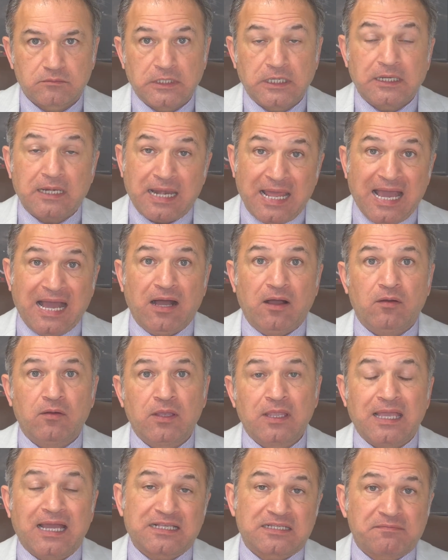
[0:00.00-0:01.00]
Now,
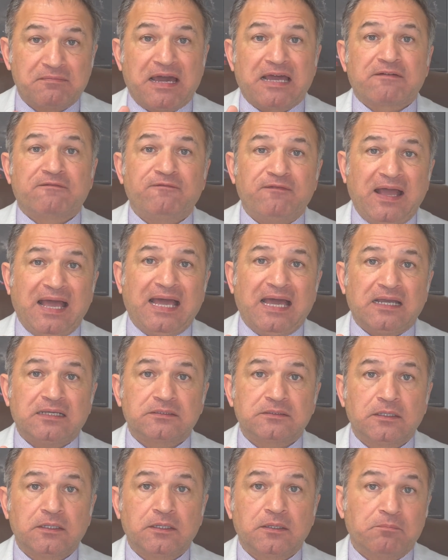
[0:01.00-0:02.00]
as a matter of fact,
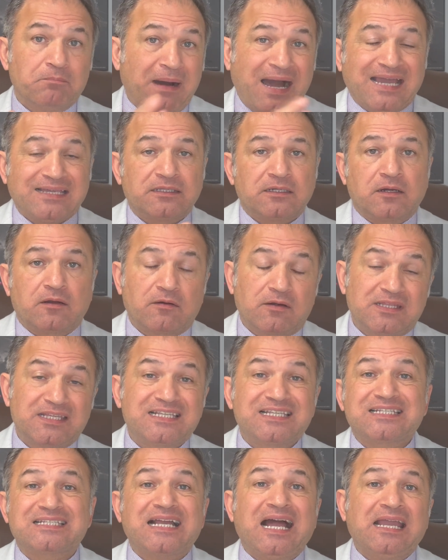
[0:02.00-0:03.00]
Biden already
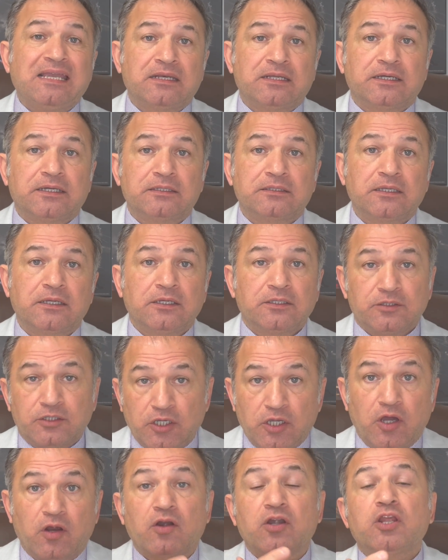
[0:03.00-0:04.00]
signed it.
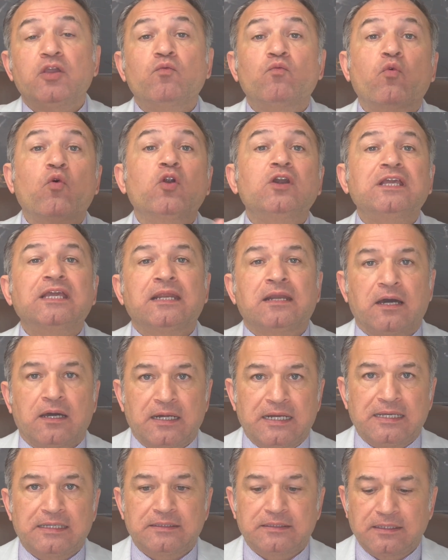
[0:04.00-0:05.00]
They're already working on
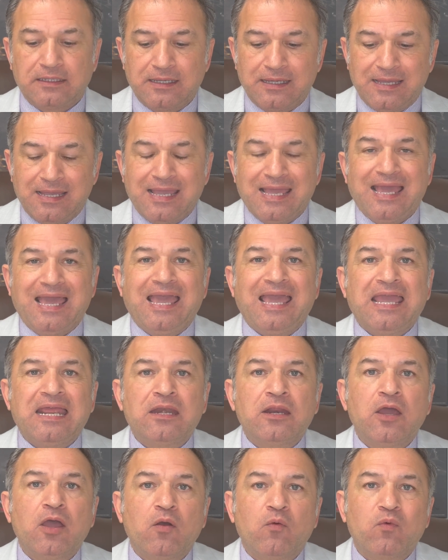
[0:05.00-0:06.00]
it. And
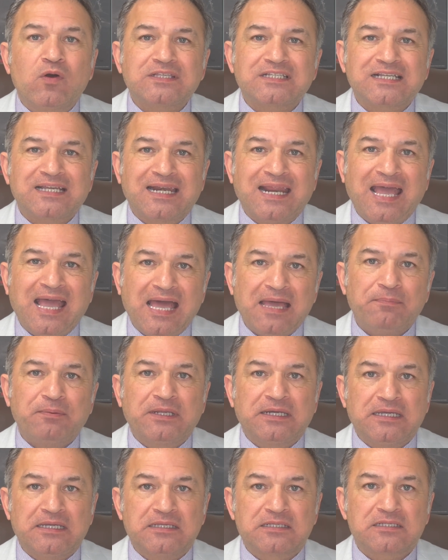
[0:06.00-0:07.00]
what's going to happen
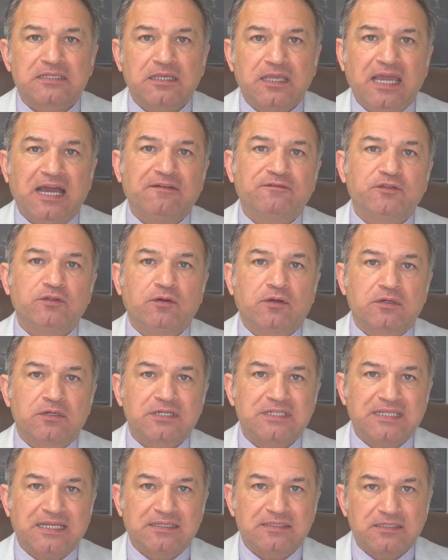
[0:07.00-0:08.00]
is, you have to
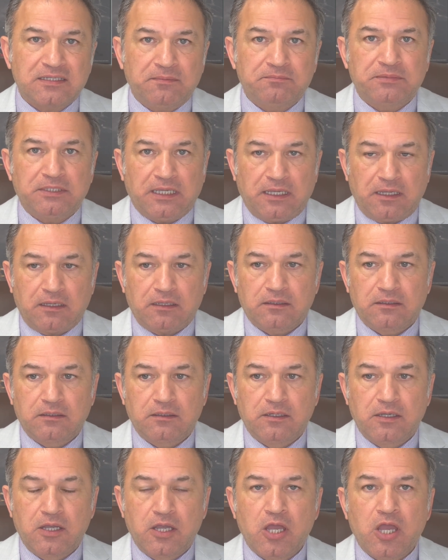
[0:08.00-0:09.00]
understand something.
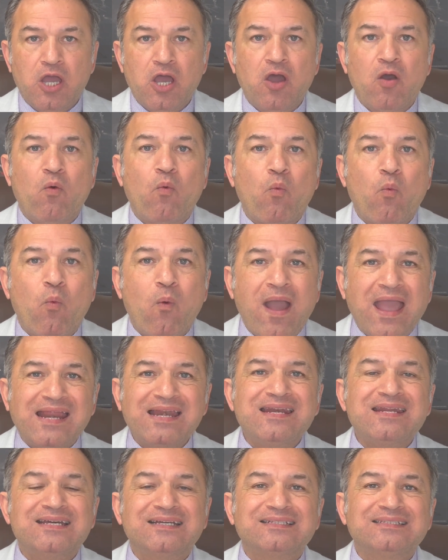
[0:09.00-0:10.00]
When
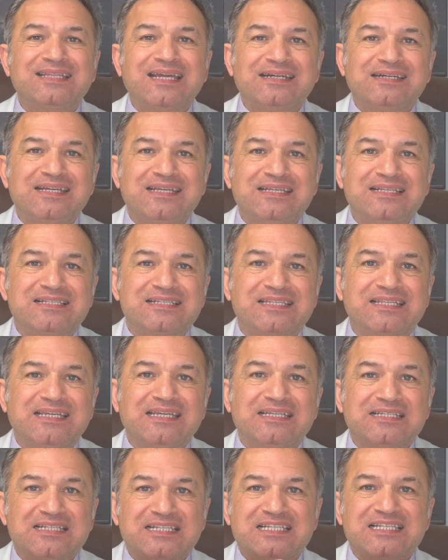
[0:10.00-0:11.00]
there is the
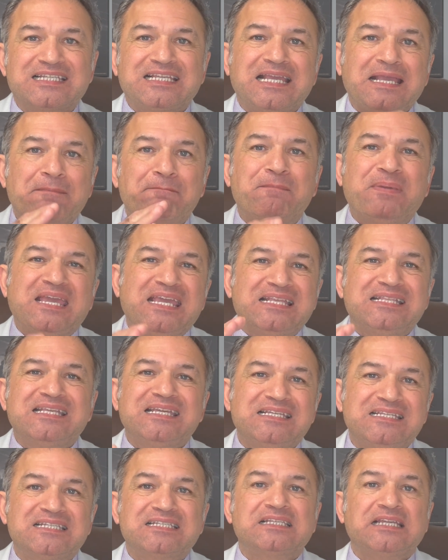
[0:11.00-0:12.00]

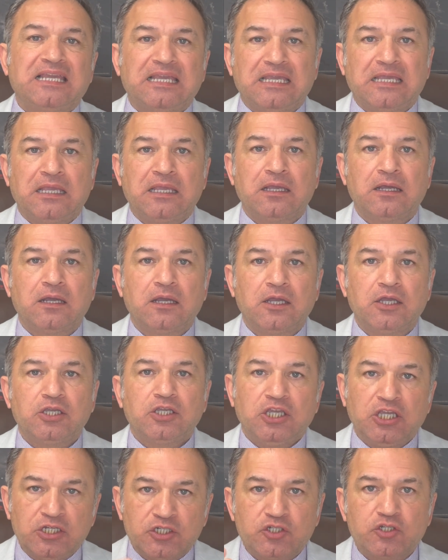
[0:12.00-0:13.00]
CBDC,
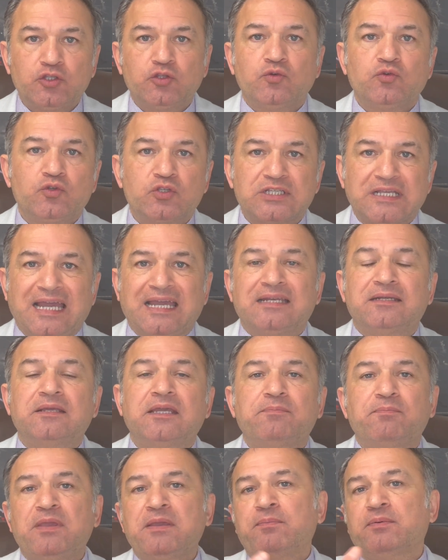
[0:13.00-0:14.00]
introduce and
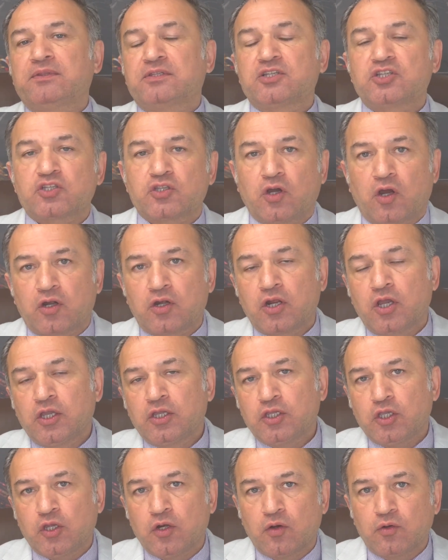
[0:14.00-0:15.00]
people they start,
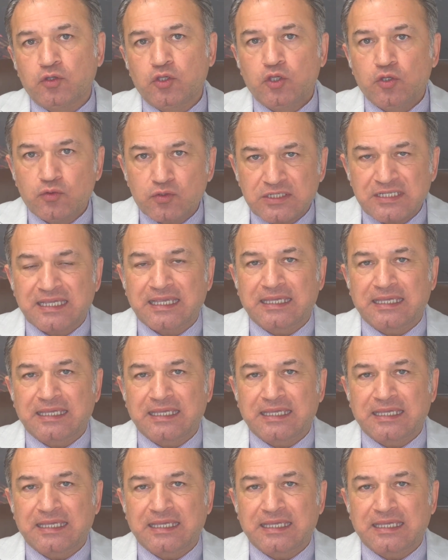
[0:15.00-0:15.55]
using